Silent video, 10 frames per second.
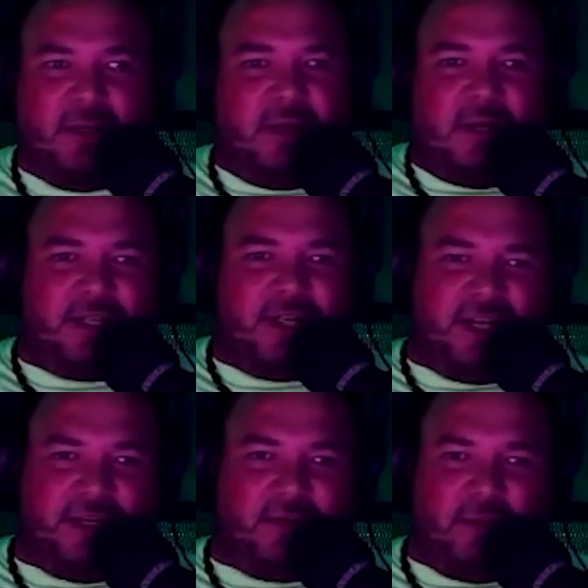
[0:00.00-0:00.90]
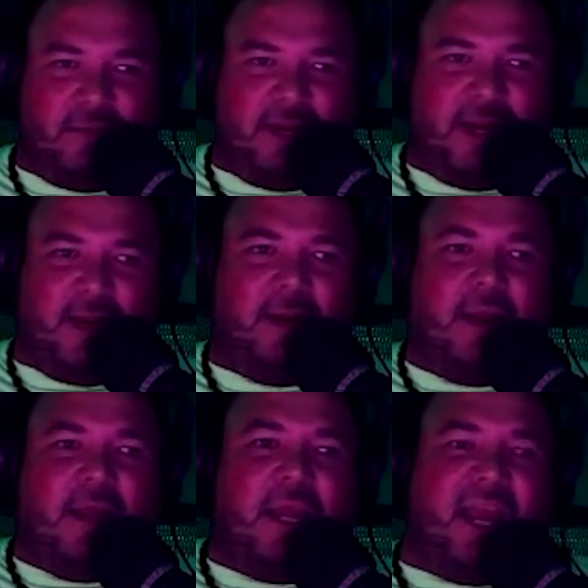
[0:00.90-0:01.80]
a chance here on the Big Island.
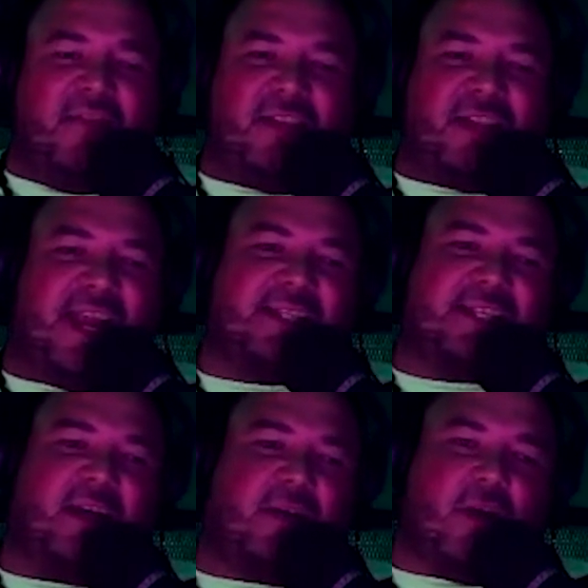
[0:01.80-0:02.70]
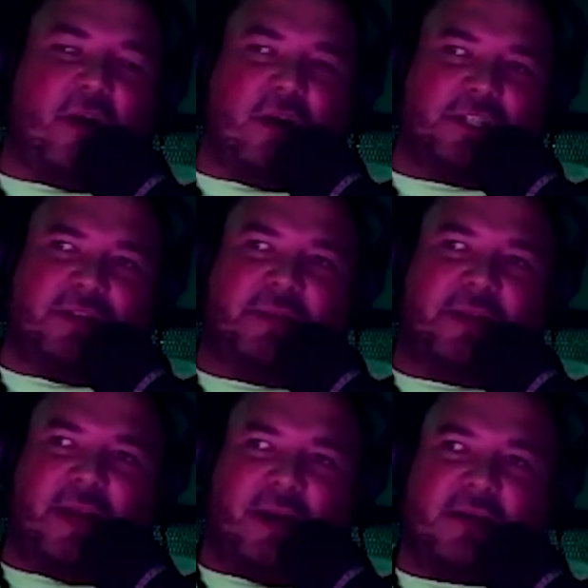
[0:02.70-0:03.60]
If it takes out our
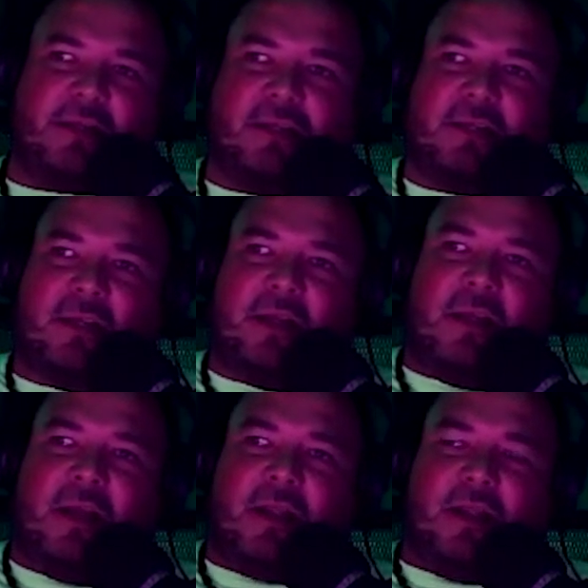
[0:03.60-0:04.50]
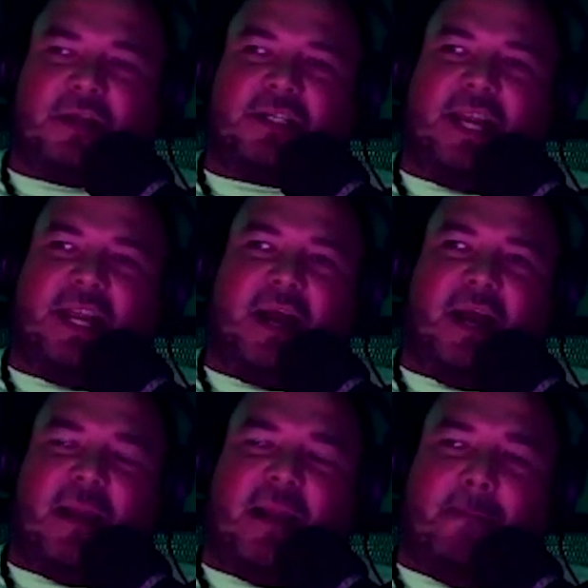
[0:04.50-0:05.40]
shipping docks, they're saying
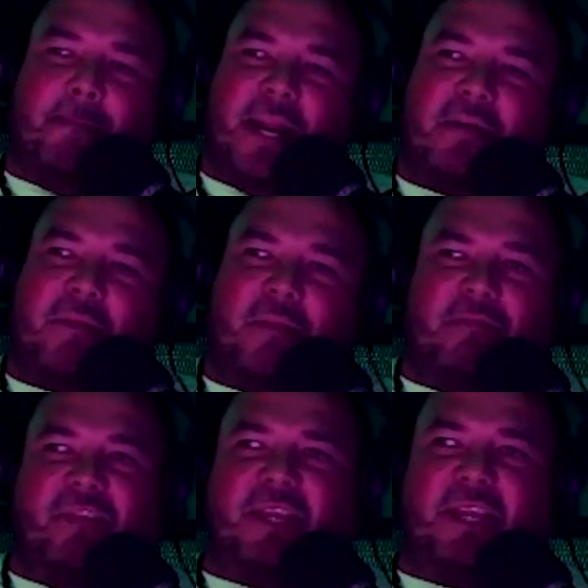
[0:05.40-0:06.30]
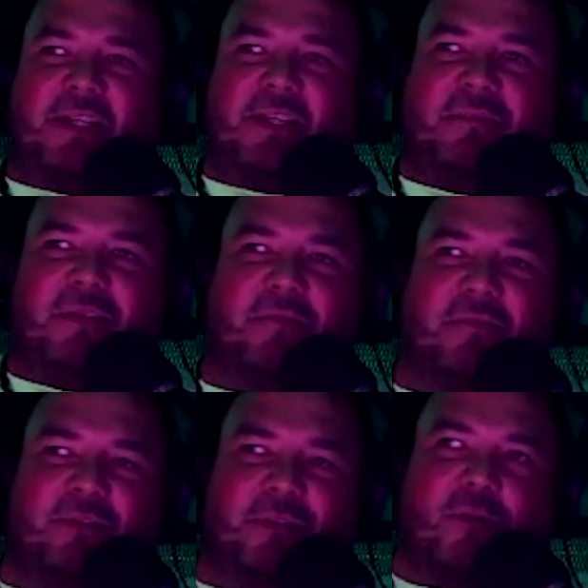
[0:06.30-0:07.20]
at a minimum, I'm thinking
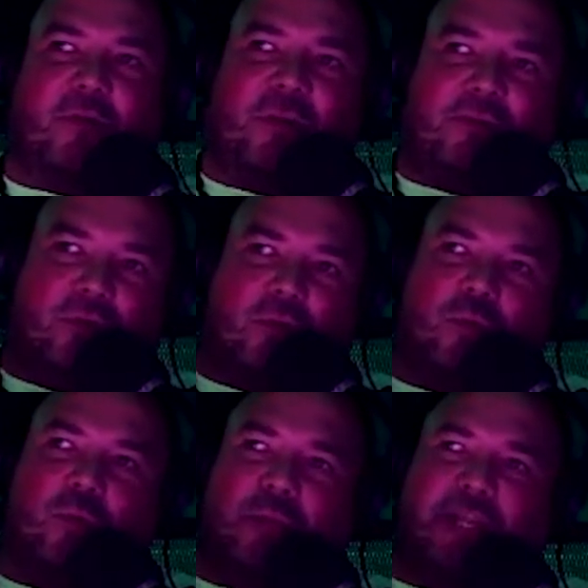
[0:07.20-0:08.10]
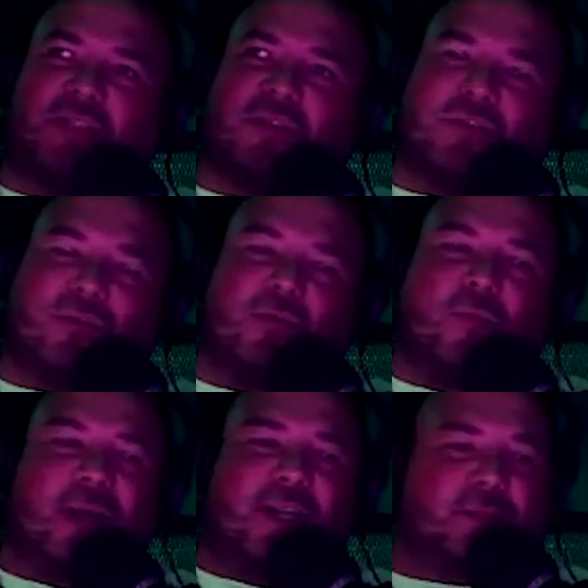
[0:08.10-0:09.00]
somewhere around 2 weeks to 2
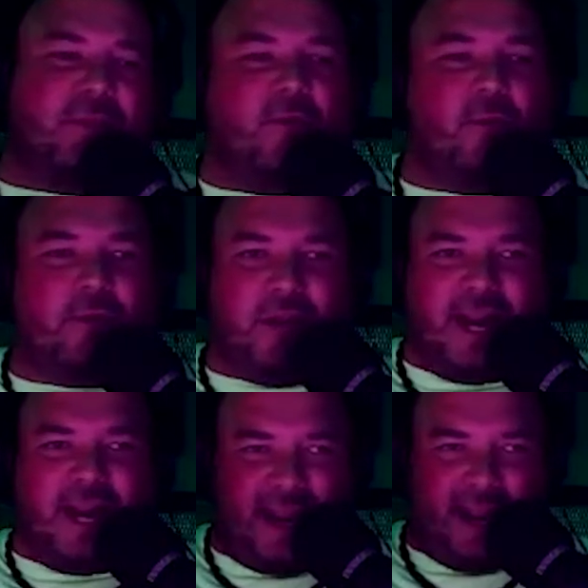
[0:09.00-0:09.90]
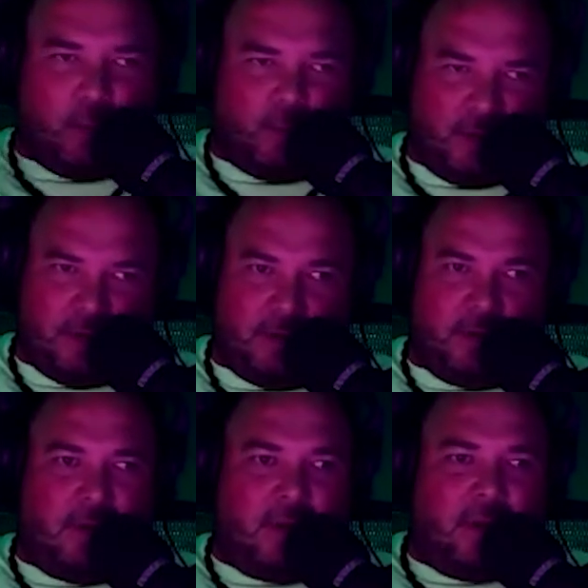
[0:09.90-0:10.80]
months before we could get any help
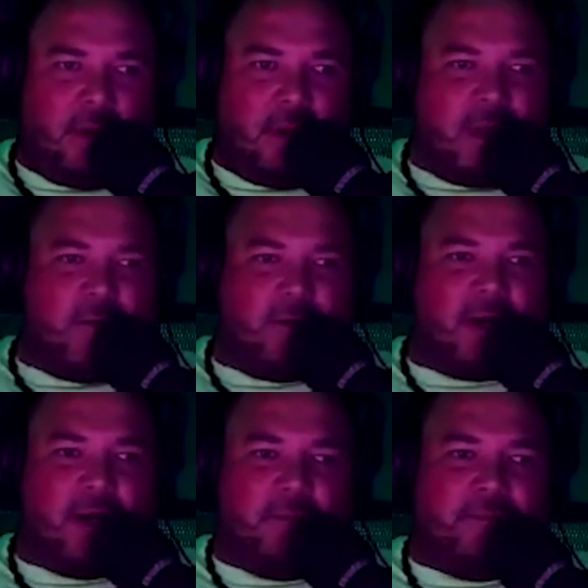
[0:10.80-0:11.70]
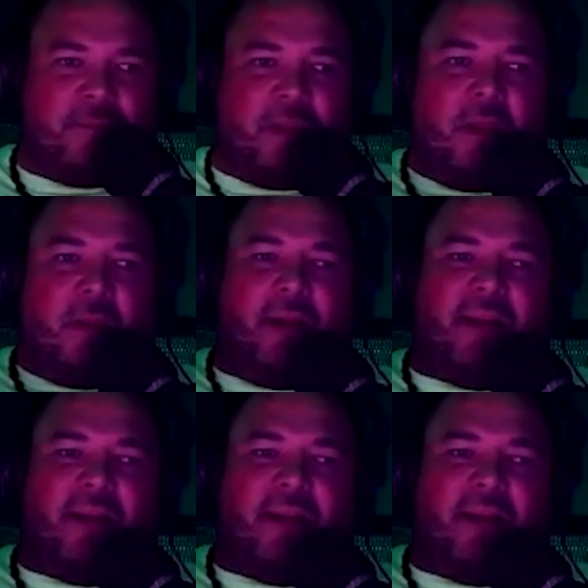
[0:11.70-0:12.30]
that would come. But